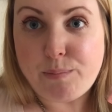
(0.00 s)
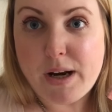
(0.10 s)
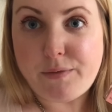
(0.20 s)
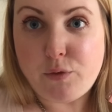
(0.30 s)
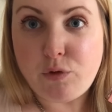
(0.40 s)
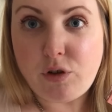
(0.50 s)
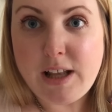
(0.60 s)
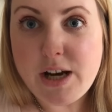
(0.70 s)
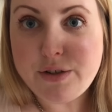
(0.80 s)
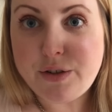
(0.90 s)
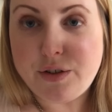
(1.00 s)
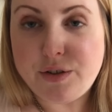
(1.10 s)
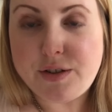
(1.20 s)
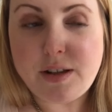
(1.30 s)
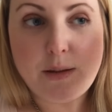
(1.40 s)
Benefit roller lash,
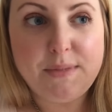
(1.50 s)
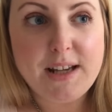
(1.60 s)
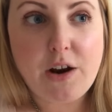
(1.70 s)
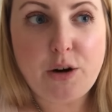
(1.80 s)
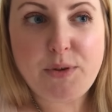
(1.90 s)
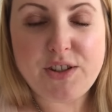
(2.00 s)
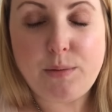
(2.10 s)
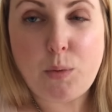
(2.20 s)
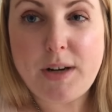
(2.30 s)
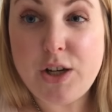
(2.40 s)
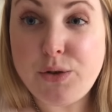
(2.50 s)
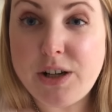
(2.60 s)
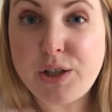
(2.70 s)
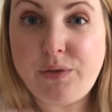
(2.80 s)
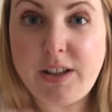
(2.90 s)
because the mascara I'm using at the moment, I do
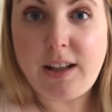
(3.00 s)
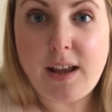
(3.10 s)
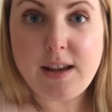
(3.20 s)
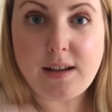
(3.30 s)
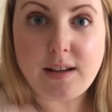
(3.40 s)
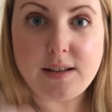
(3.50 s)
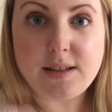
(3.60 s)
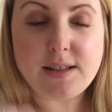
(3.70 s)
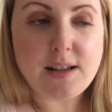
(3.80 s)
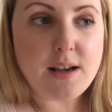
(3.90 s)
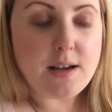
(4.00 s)
actually really like. It